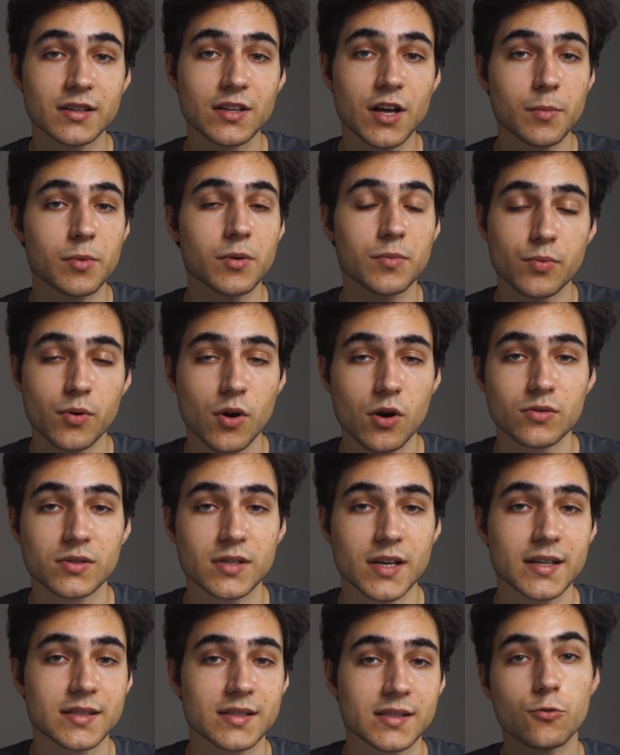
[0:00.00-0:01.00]
double
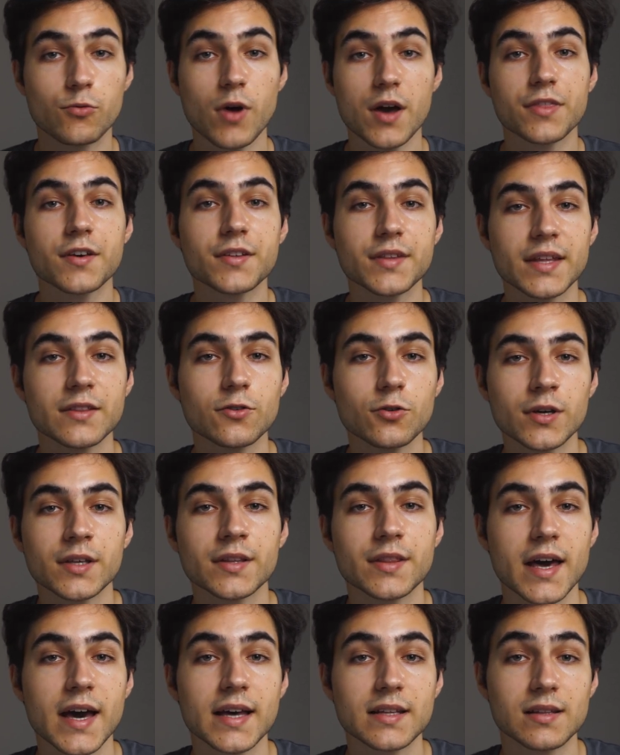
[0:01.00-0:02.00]
process. Rather than
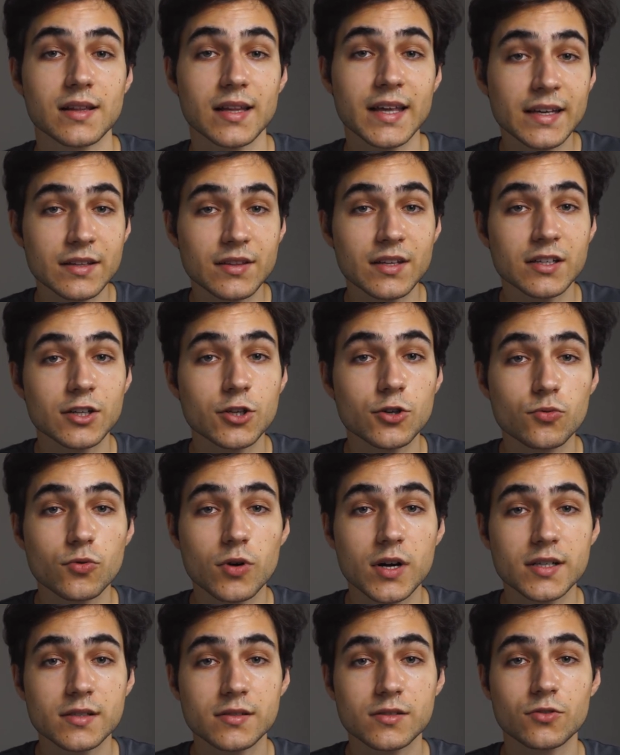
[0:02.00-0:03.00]
doing that, link the new
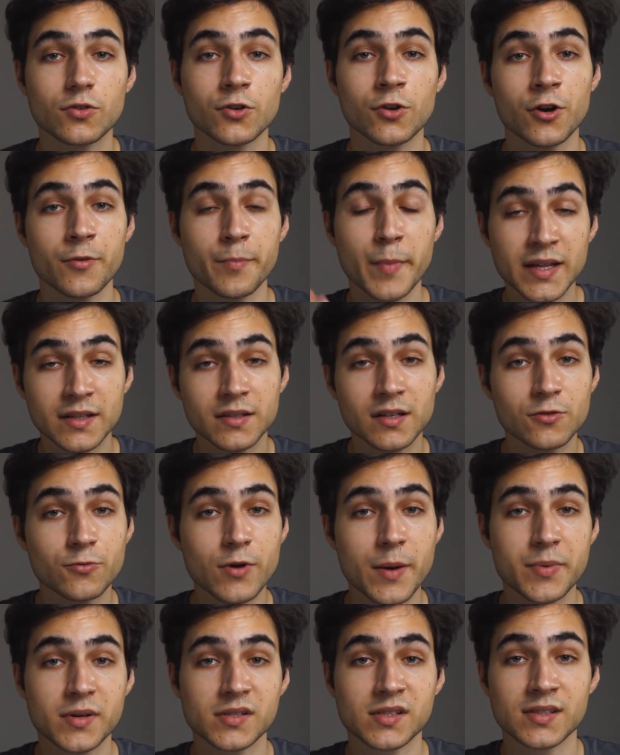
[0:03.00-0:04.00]
words to your mental
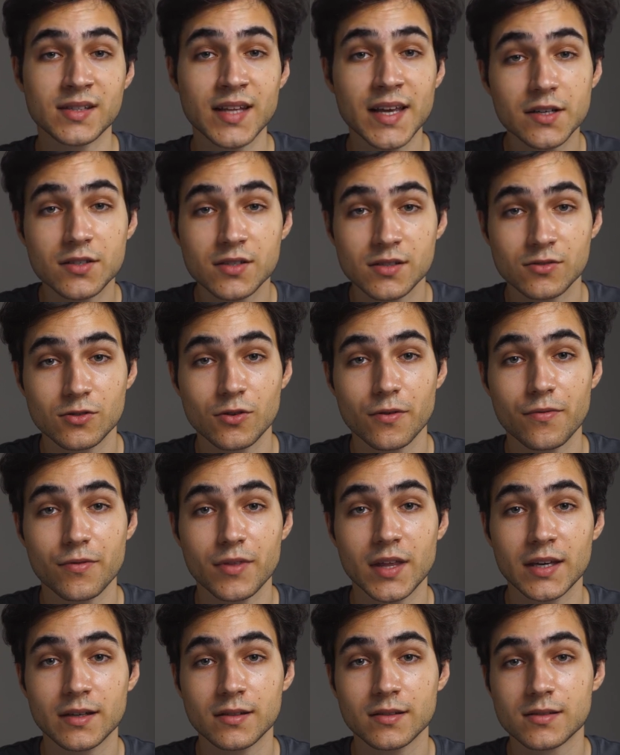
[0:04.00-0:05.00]
representations of
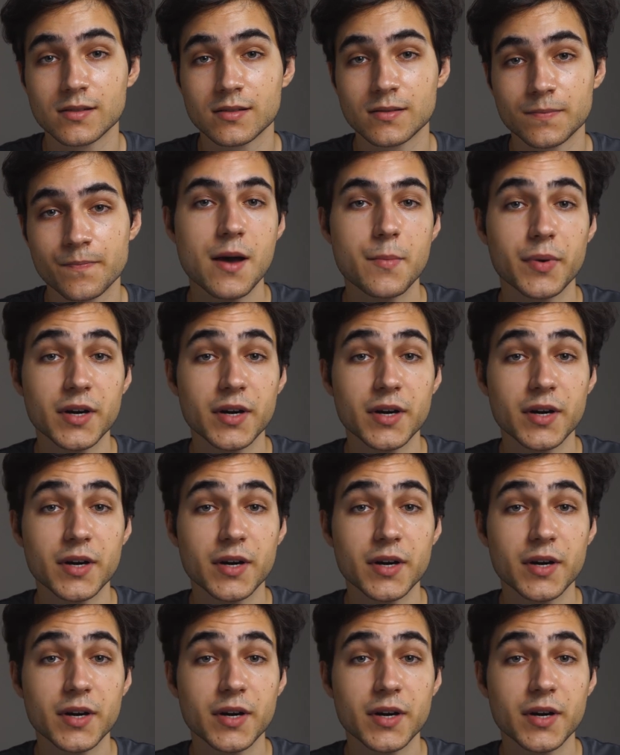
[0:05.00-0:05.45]
things.